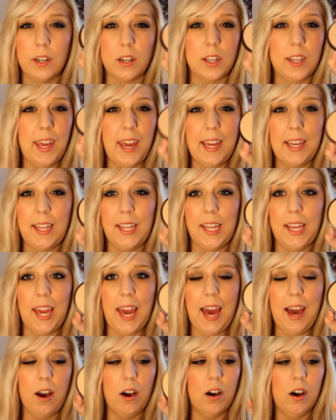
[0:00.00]
or cakey
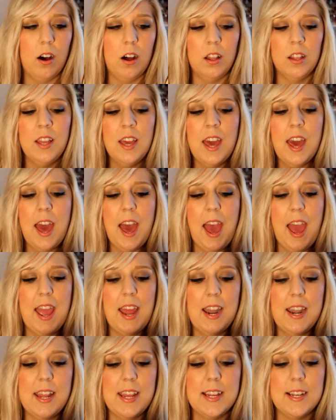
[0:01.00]
at all.
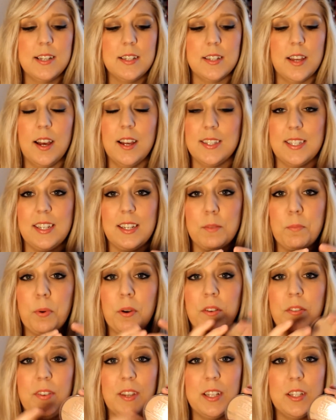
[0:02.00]
And it
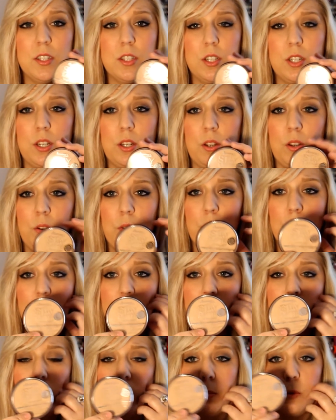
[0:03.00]
prevents you
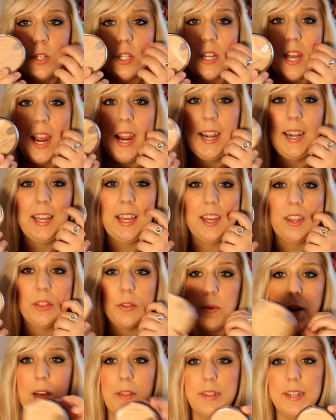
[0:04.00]
from shining
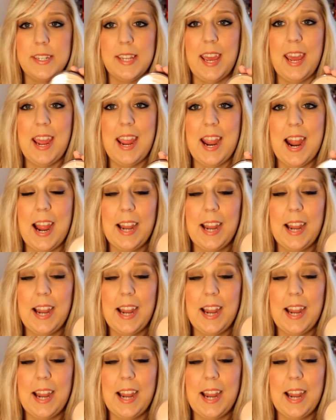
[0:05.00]
throughout the day.